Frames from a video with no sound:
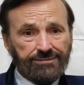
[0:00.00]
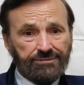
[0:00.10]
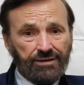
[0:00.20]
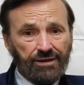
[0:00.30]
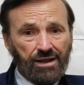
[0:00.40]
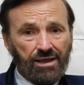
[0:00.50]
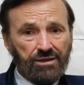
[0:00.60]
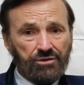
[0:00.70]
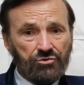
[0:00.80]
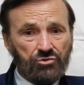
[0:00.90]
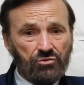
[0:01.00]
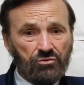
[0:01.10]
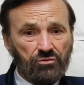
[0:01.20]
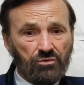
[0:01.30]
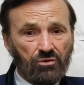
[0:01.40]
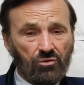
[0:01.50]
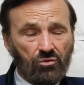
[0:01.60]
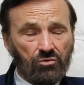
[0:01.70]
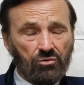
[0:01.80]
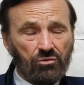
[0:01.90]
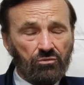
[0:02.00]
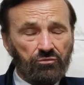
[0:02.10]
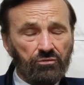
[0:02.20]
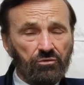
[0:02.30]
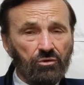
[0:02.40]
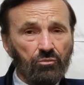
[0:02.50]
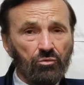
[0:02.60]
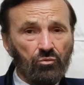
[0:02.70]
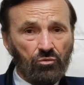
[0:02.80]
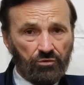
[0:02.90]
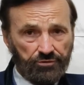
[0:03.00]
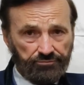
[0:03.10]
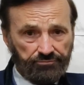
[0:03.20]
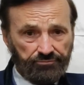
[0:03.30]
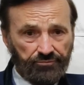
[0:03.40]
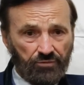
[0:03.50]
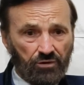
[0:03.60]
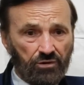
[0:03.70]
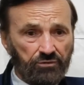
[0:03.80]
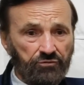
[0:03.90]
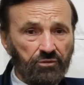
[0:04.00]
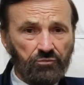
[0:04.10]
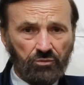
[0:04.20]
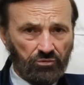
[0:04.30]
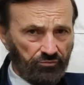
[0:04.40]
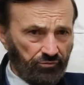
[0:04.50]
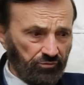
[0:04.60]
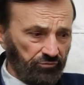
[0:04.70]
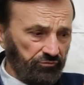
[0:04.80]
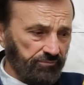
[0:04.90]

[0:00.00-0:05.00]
And I issued order number 1 on September the 1st.